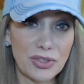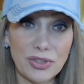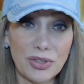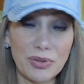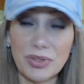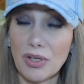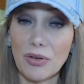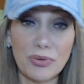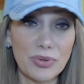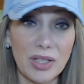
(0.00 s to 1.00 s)
To his
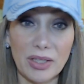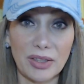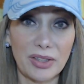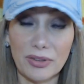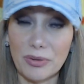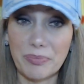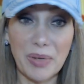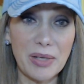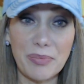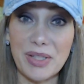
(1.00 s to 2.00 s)
own little
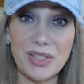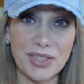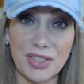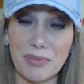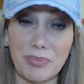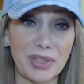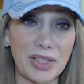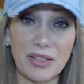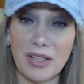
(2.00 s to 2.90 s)
baby sibling.